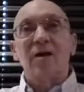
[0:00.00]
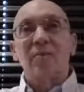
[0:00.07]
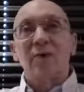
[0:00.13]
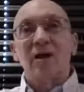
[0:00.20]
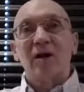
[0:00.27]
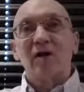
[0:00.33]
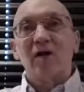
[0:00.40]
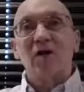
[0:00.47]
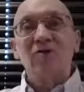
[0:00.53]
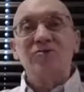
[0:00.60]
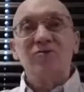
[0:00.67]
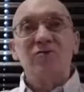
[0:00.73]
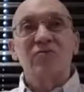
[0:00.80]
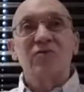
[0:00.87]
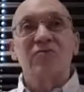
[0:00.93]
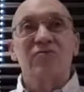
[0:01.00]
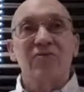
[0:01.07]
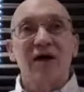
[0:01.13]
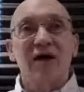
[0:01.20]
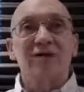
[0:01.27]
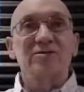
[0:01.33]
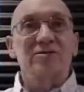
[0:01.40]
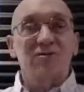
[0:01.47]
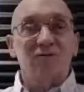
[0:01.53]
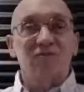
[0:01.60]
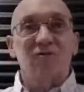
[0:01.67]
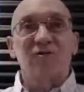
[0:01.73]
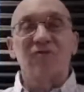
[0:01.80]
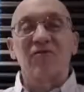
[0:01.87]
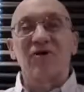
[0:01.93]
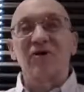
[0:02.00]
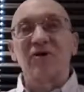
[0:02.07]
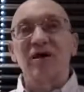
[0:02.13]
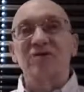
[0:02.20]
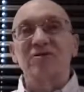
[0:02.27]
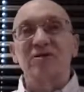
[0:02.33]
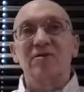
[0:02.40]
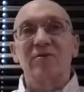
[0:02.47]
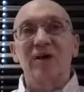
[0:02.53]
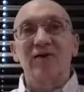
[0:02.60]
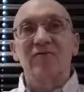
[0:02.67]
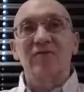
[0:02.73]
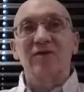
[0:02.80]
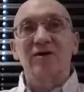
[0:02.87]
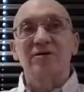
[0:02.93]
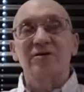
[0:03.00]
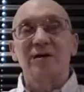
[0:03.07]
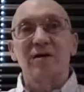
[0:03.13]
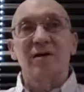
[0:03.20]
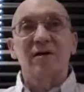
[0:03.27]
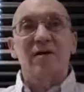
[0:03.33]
but it also reflects the fourth foundation of mindfulness,